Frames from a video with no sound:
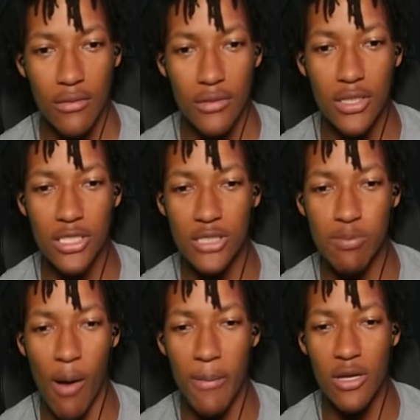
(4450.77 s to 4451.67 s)
This is
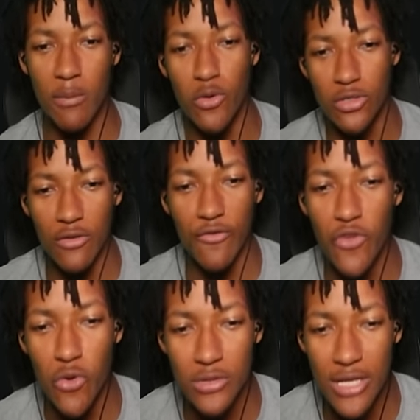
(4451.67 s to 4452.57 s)
probably the most
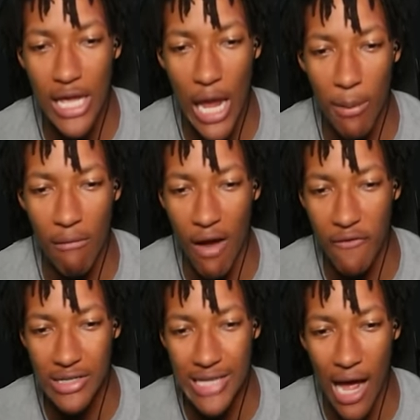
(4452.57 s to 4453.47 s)
confusing game I've
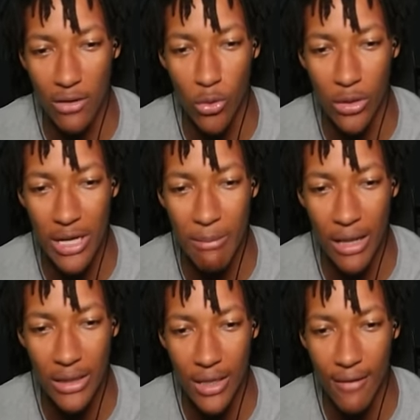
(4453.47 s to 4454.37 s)
ever downloaded in my
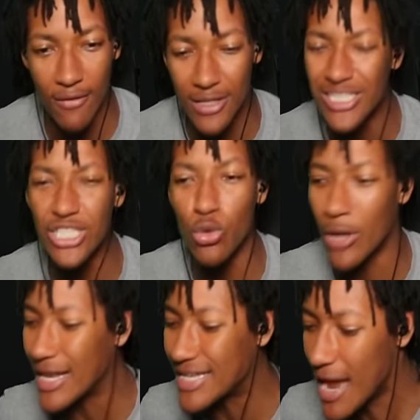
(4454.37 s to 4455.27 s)
life. This is through
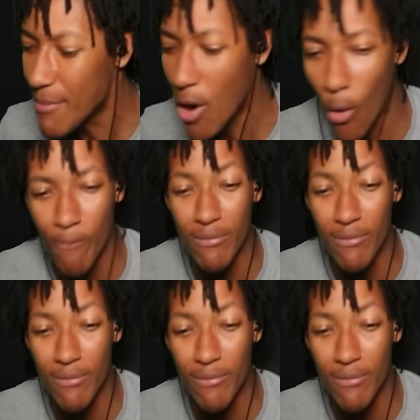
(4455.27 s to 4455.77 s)
the demo.